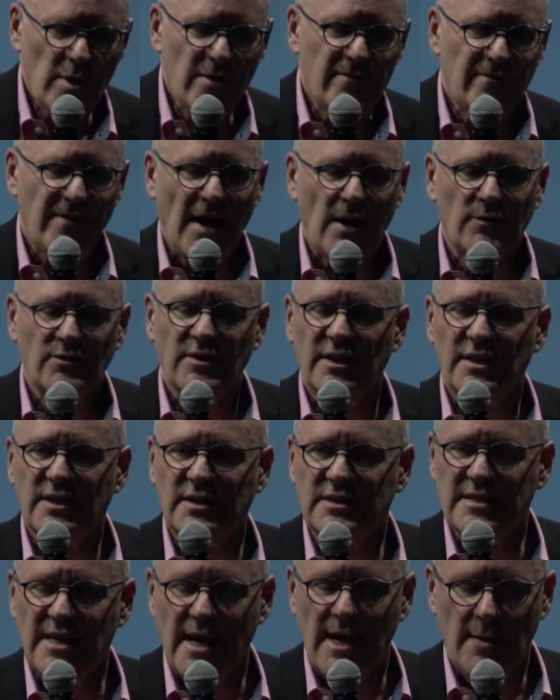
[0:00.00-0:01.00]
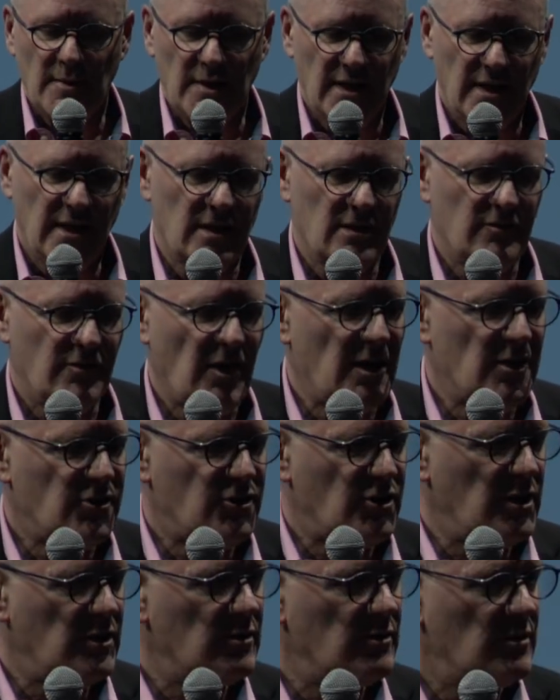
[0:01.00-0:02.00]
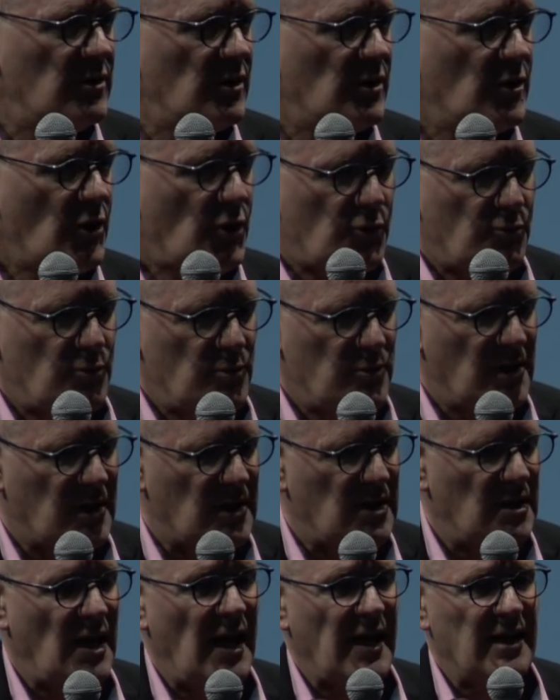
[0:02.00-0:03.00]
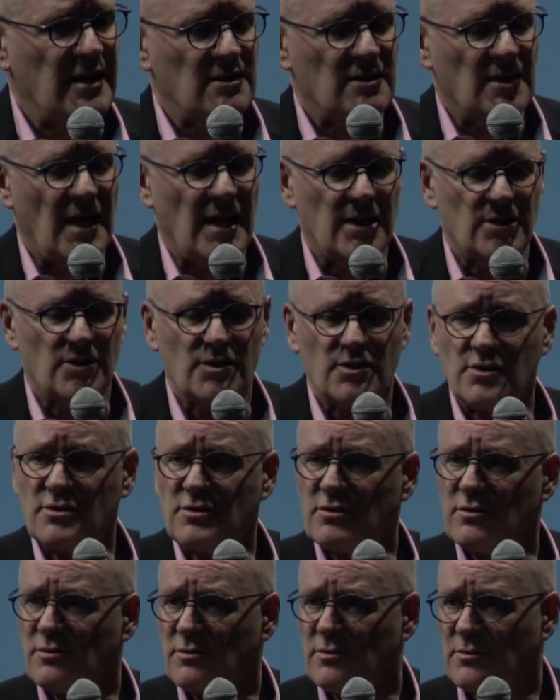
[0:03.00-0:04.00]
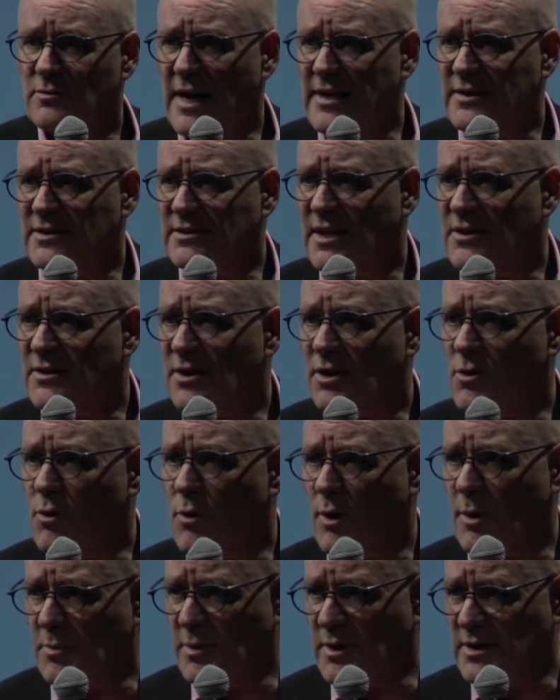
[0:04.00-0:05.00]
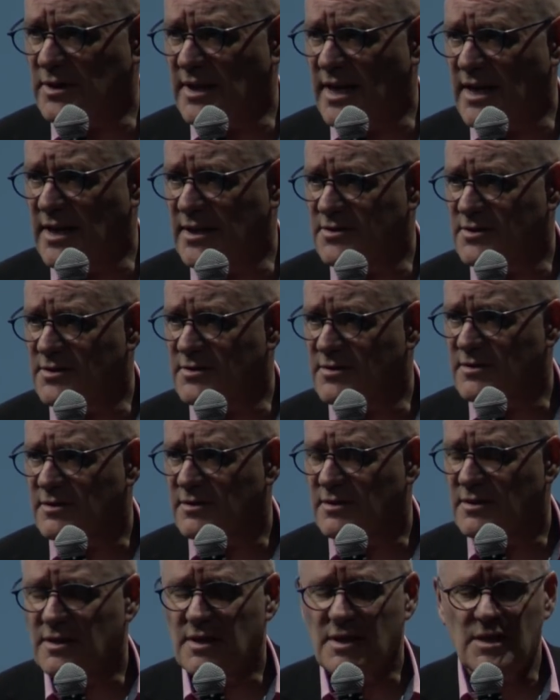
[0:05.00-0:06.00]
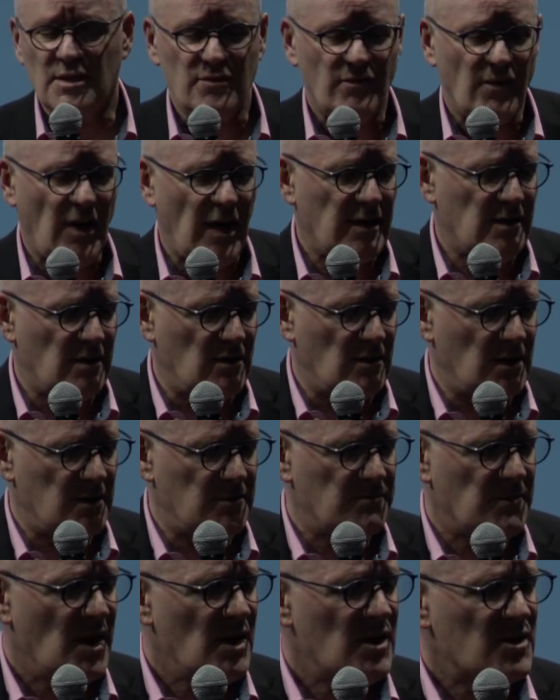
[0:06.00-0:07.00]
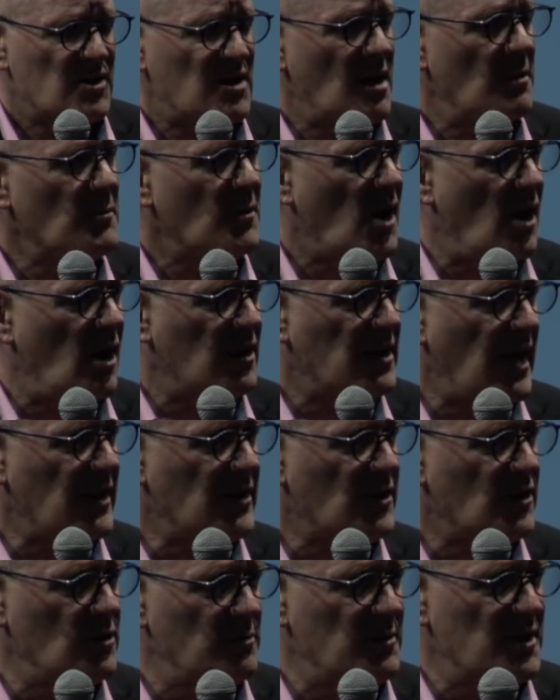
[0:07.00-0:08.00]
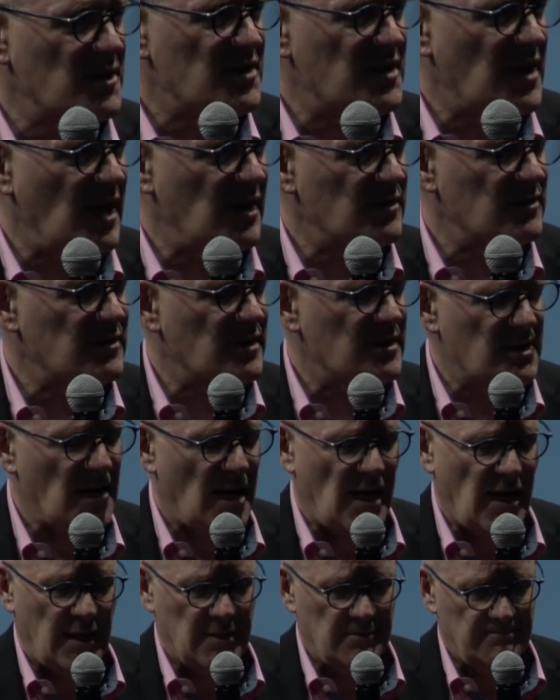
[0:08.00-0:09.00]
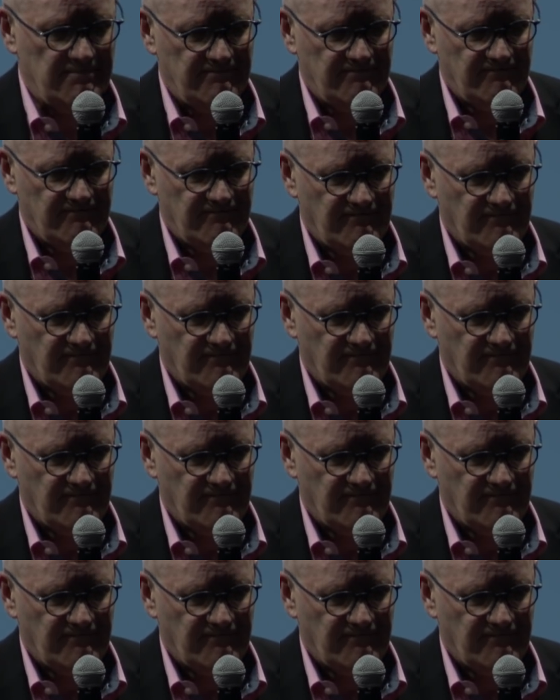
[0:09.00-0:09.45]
We found that examining innovation through the client lens rather than the corporate lens is vital, and some call that human-centered design.